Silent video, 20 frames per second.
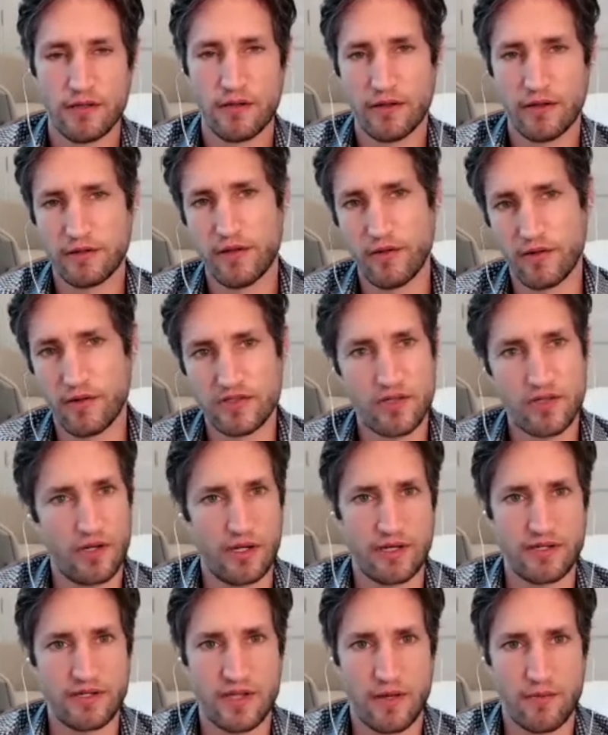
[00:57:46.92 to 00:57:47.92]
There are
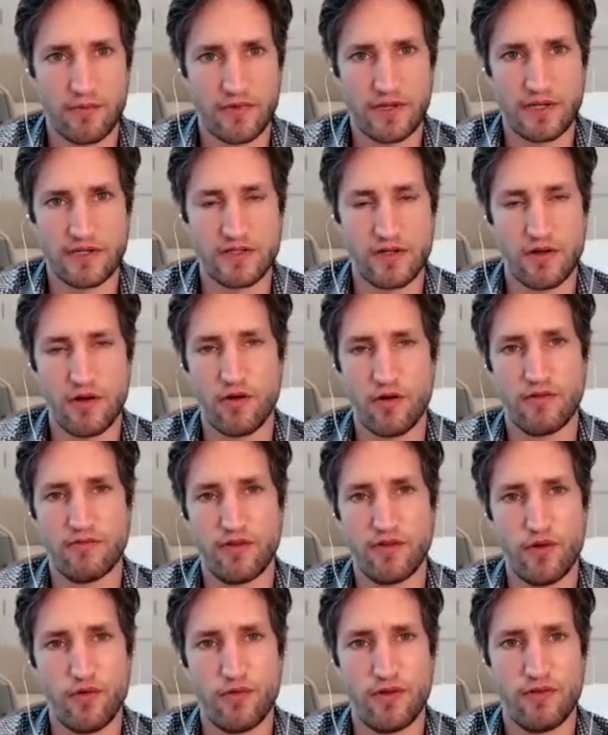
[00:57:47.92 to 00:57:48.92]
certainly some things, if
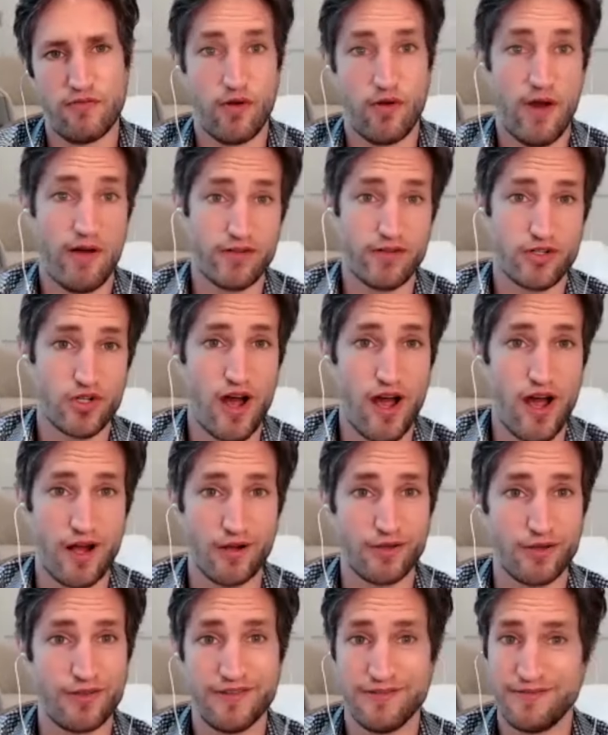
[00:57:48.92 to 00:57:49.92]
you have a
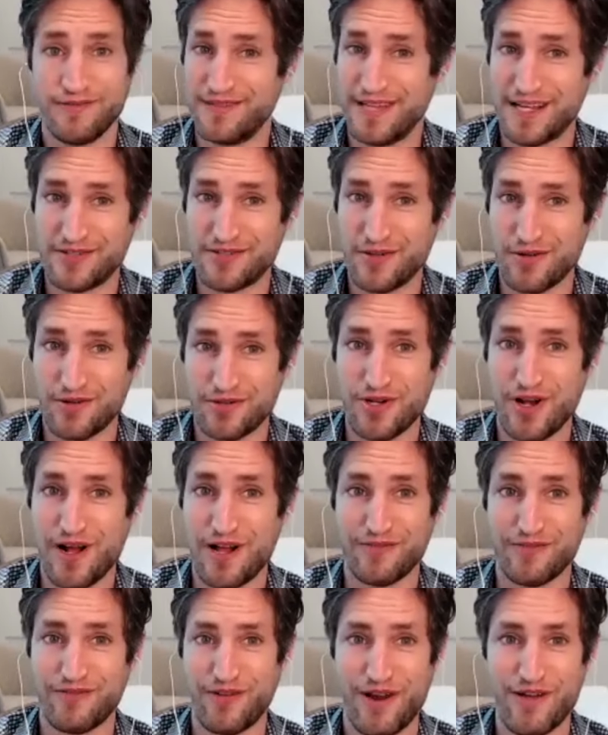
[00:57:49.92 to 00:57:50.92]
child, that's your
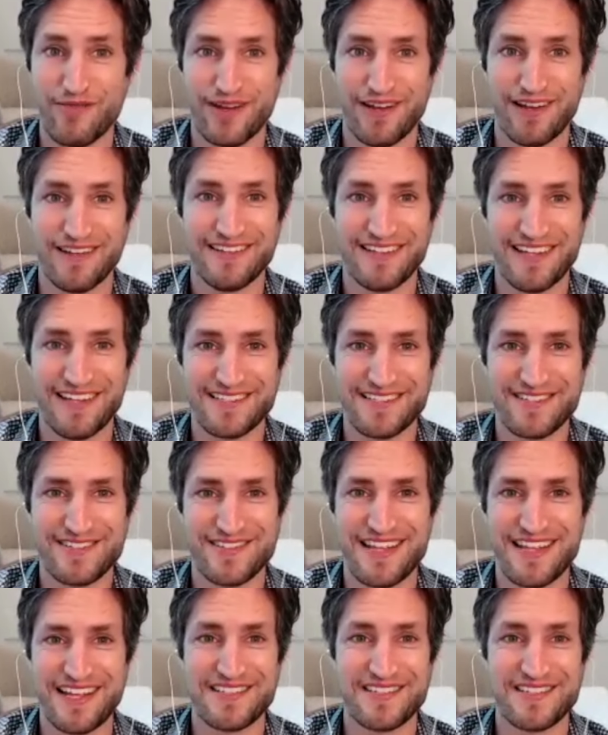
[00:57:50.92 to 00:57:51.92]
child forever.
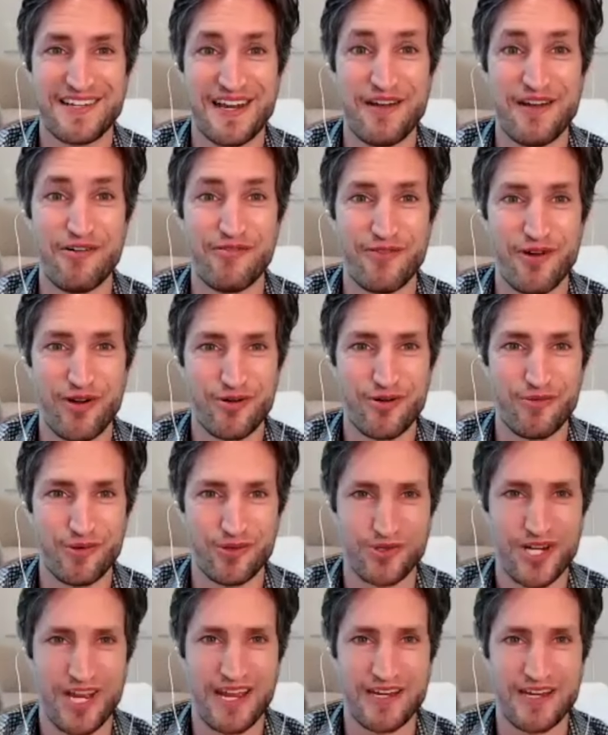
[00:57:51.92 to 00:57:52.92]
That's an irrevocable
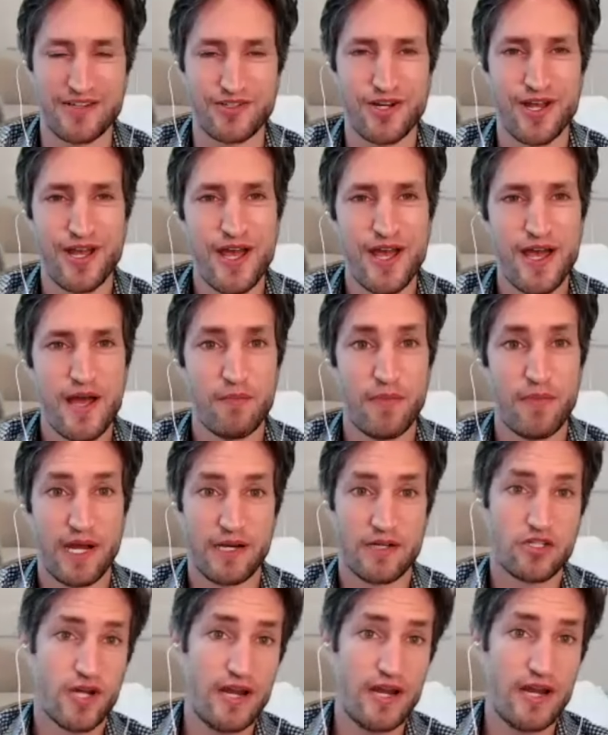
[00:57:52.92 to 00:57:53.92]
change. But a
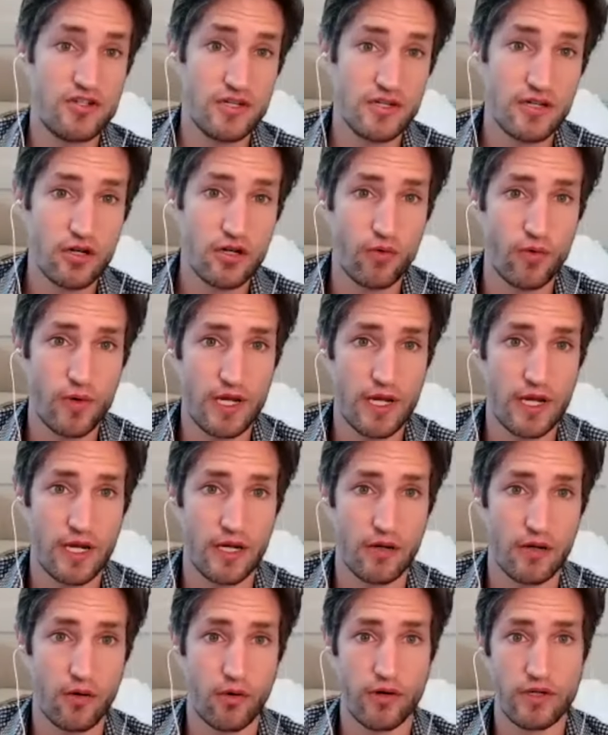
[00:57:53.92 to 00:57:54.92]
change in
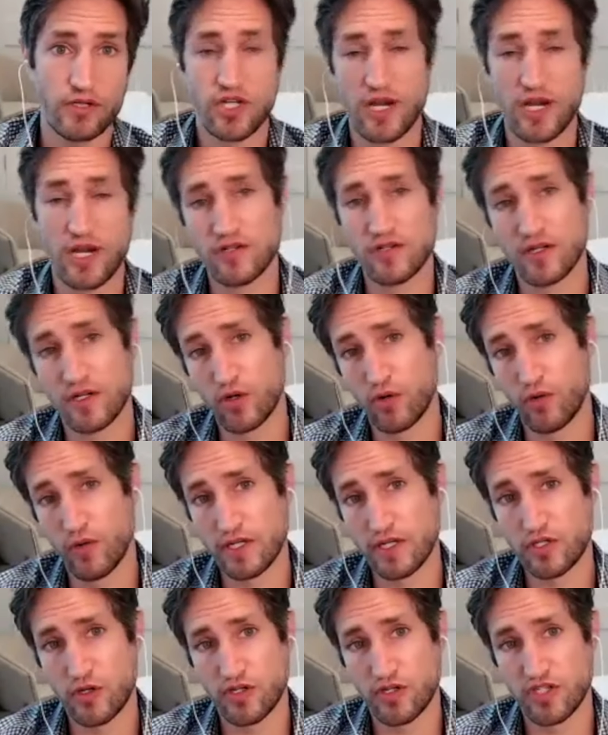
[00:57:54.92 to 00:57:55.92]
career or a change in career
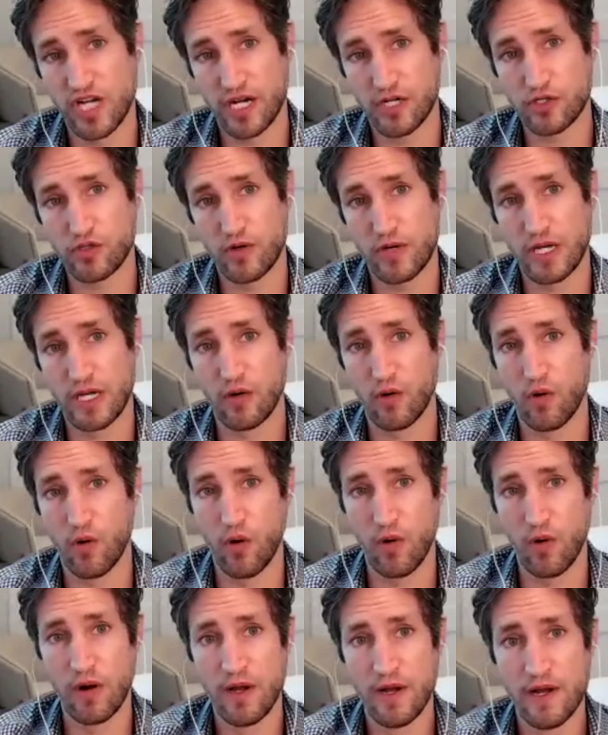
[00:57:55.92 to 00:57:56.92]
trajectory
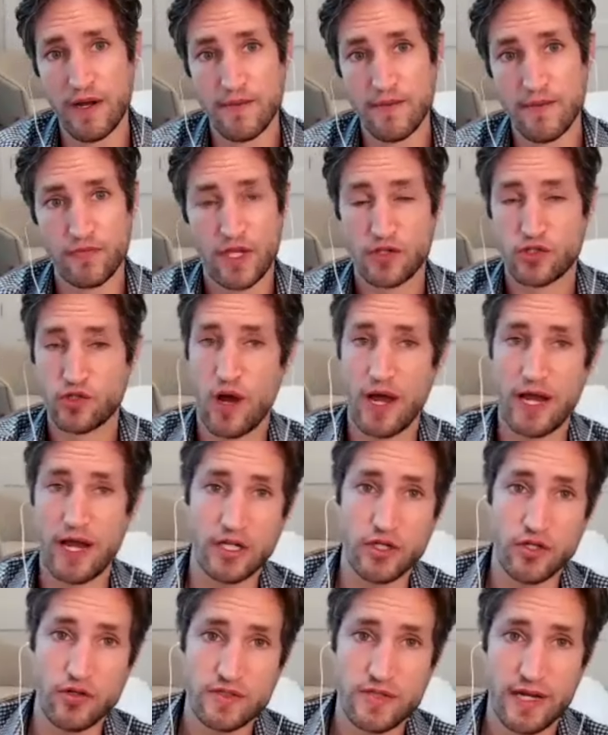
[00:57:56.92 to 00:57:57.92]
or trying a
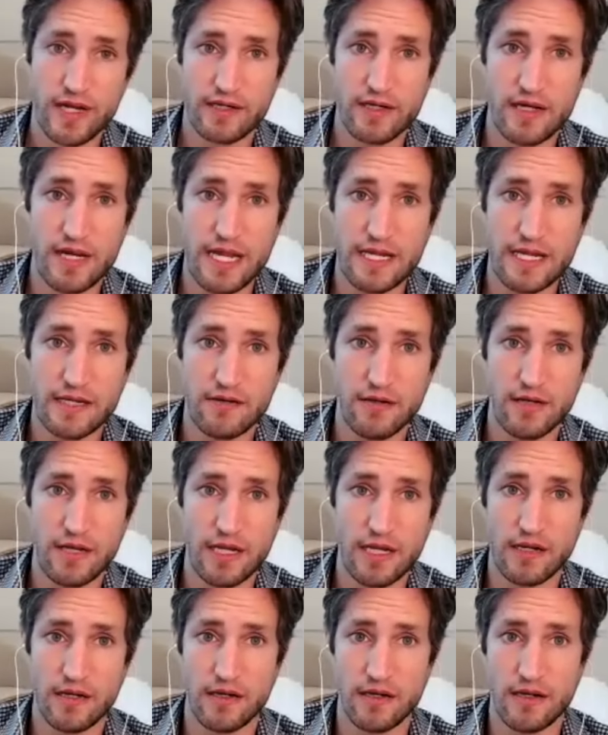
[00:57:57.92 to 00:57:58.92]
new technique
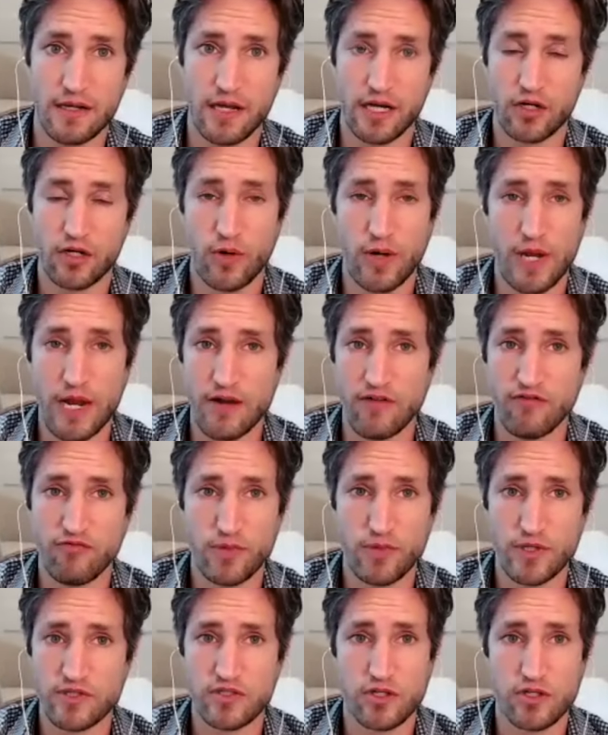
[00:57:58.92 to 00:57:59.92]
in a creative
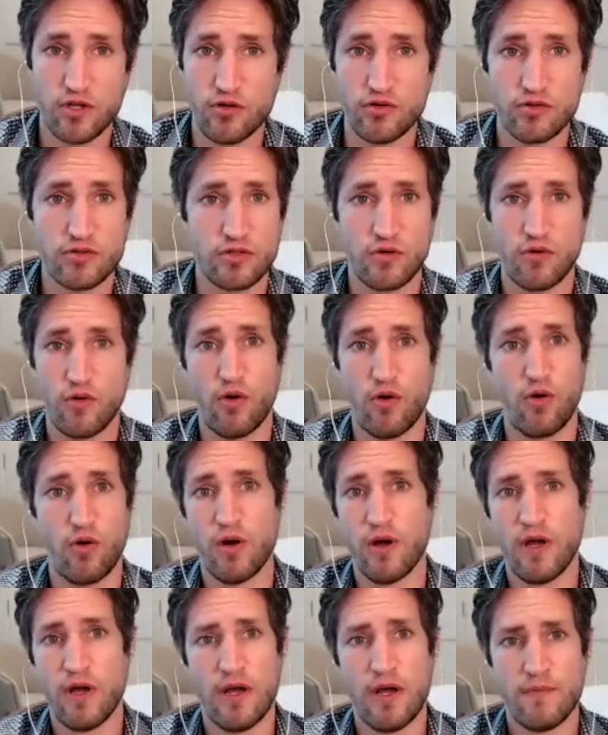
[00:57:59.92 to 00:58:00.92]
pursuit, or,
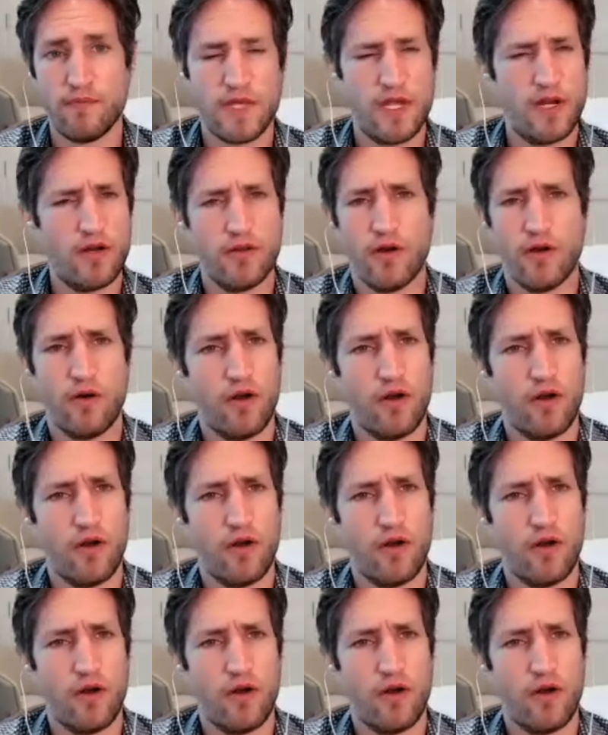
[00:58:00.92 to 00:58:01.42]
there are